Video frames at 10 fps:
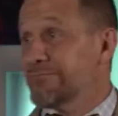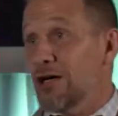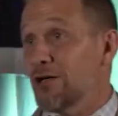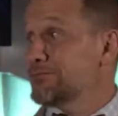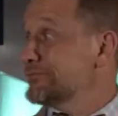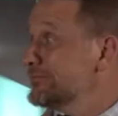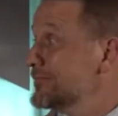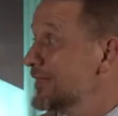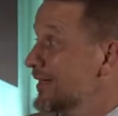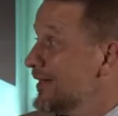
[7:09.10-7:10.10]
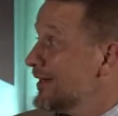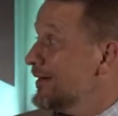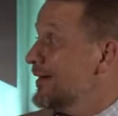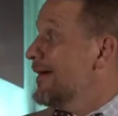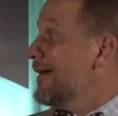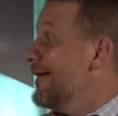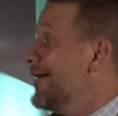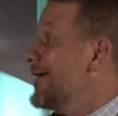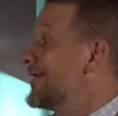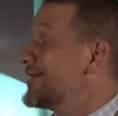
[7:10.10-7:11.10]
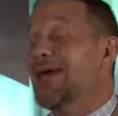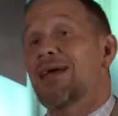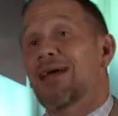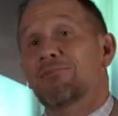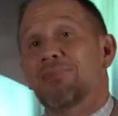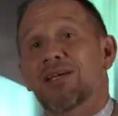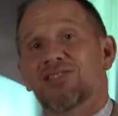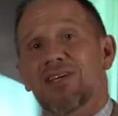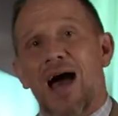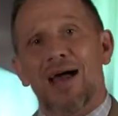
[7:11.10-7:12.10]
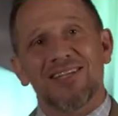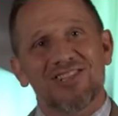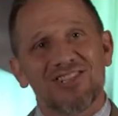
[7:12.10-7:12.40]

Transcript: Nope. It can't, because God is